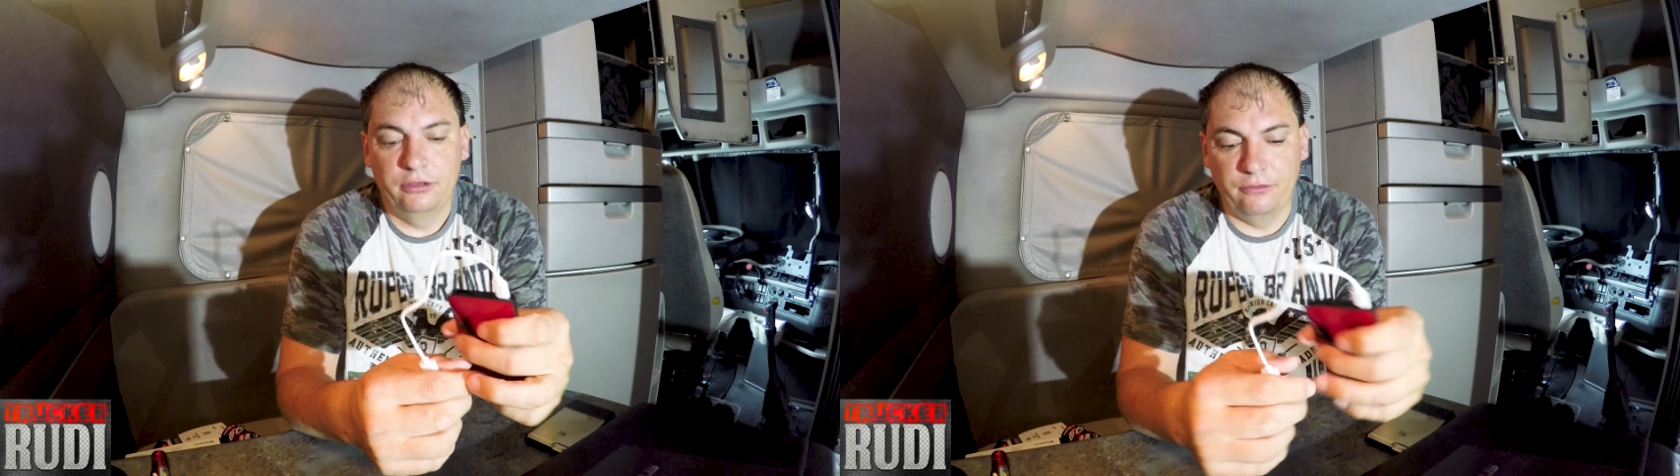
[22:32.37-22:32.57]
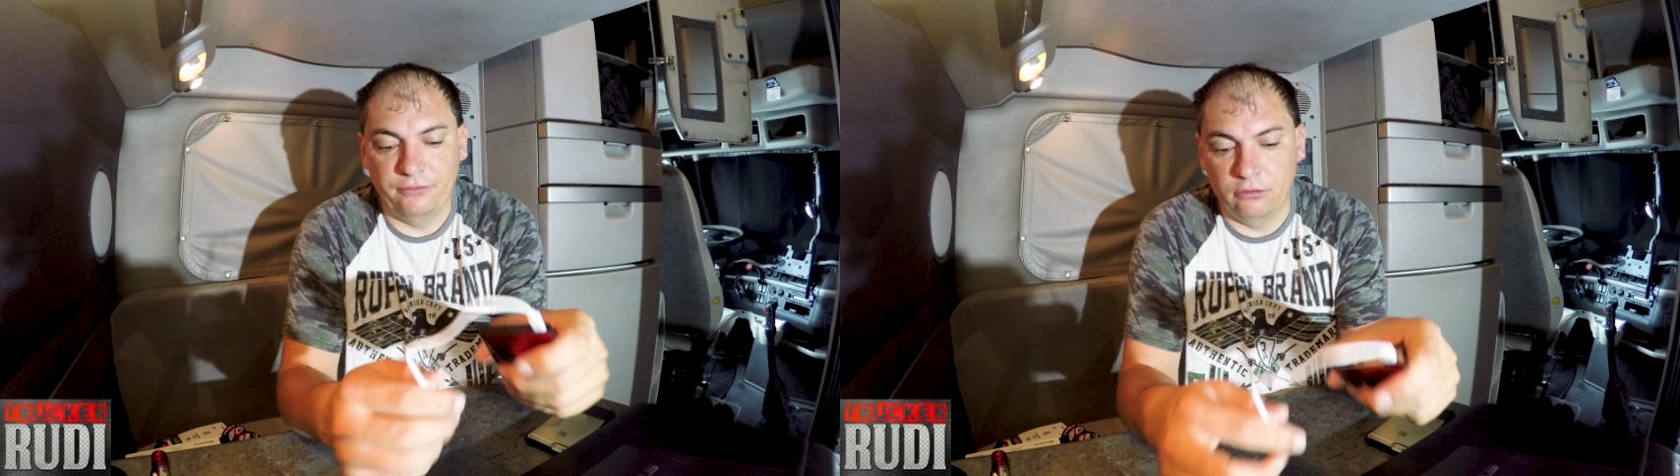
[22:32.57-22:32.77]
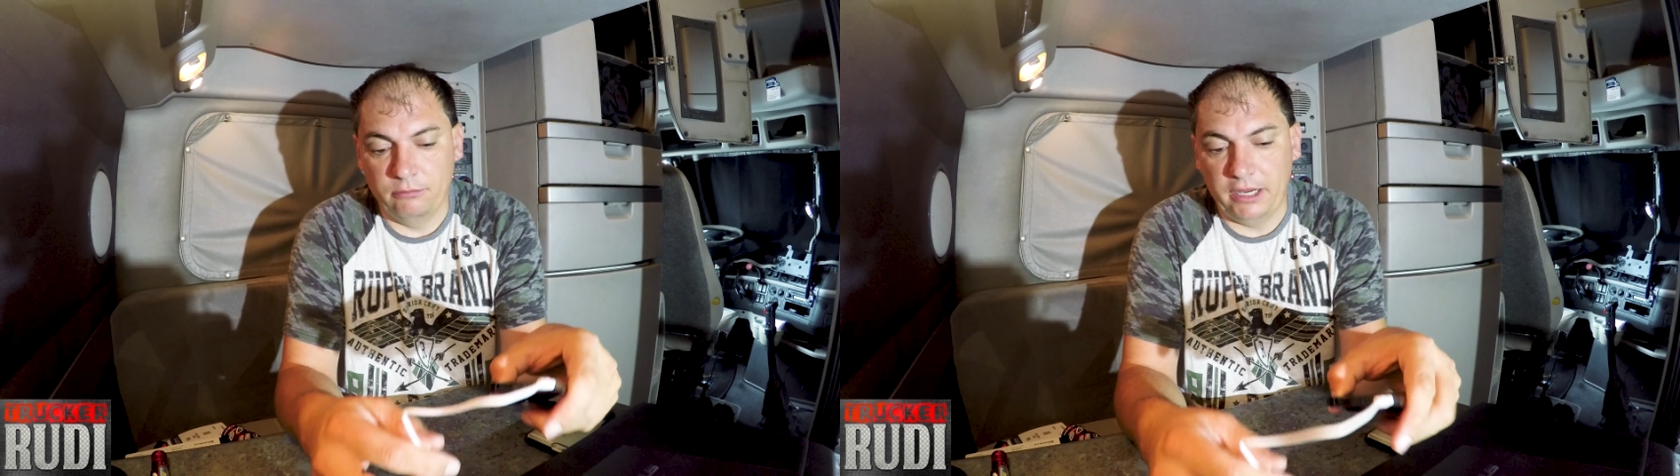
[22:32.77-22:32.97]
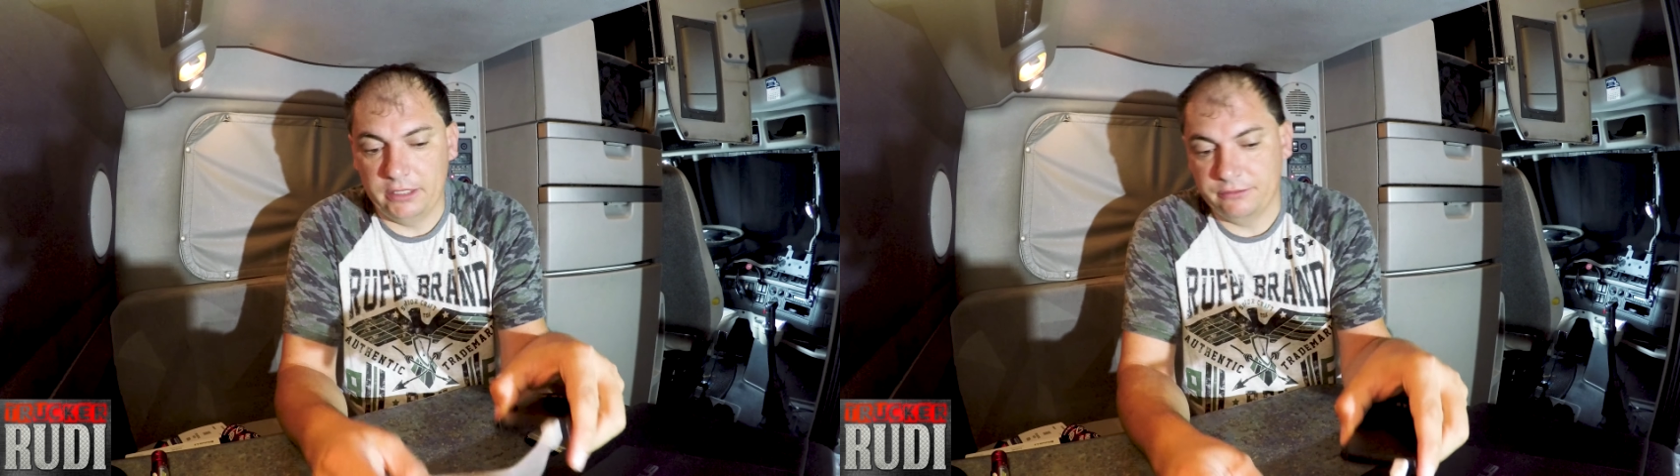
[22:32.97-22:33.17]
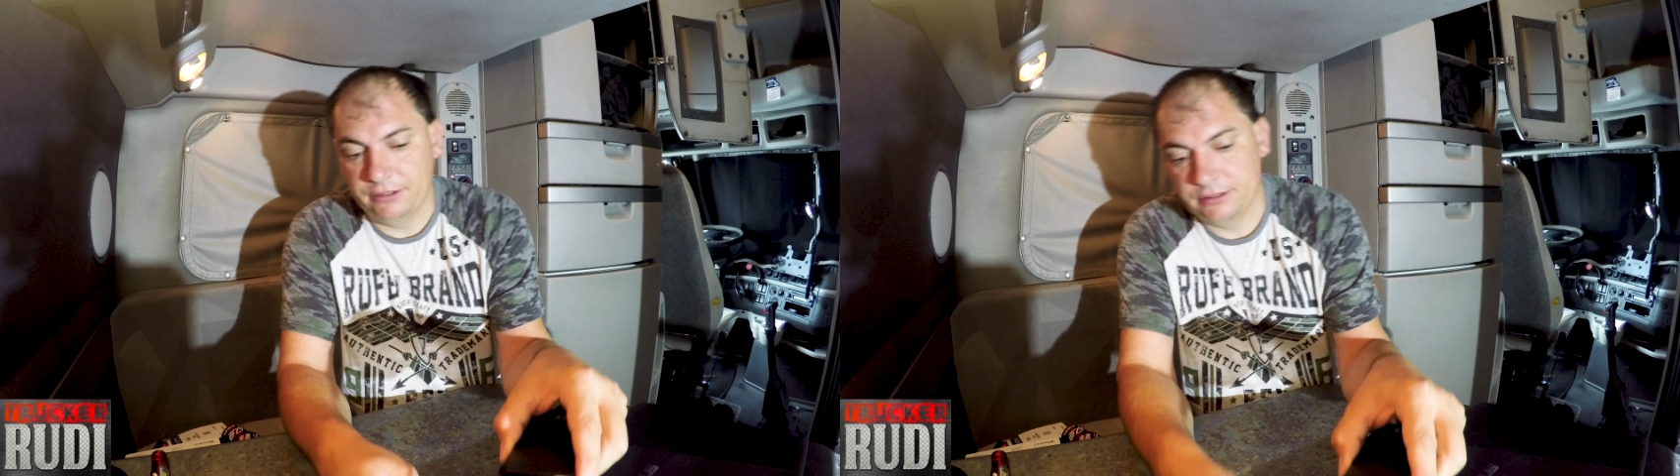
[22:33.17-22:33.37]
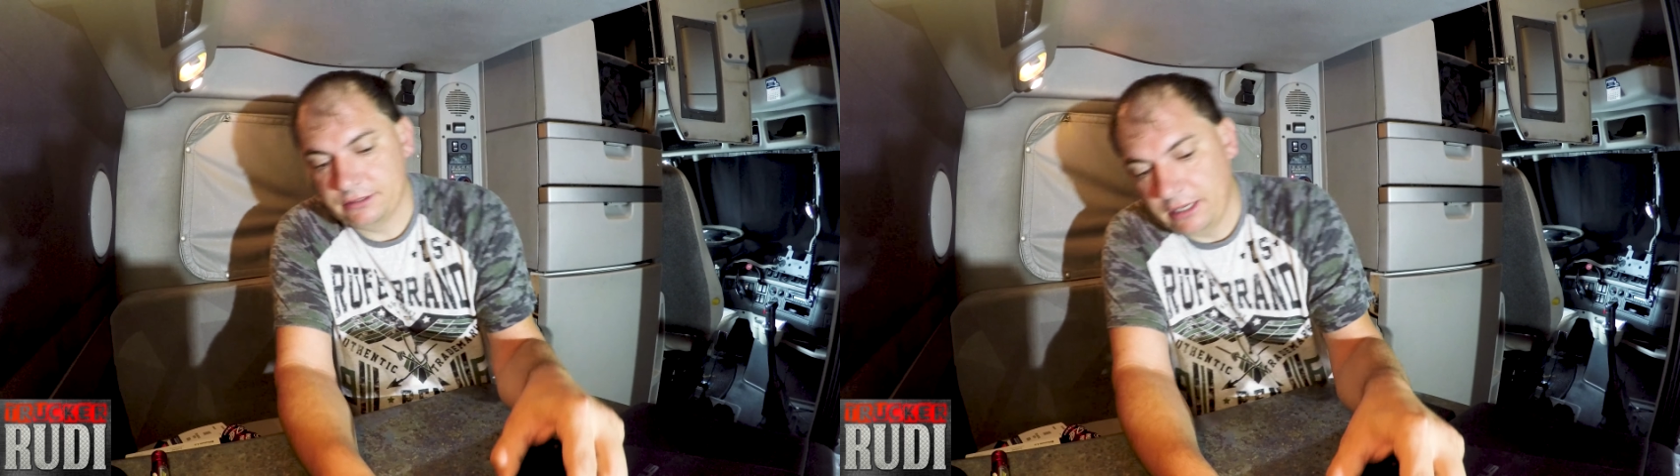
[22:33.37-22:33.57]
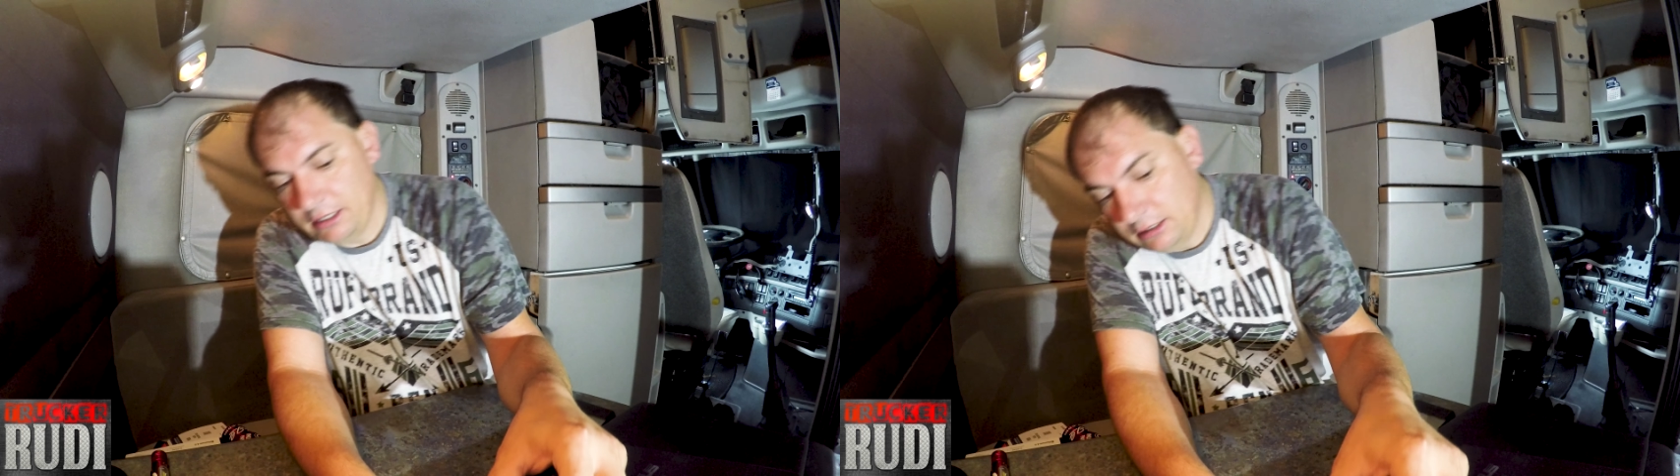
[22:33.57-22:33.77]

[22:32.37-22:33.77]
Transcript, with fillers: your phone battery is dead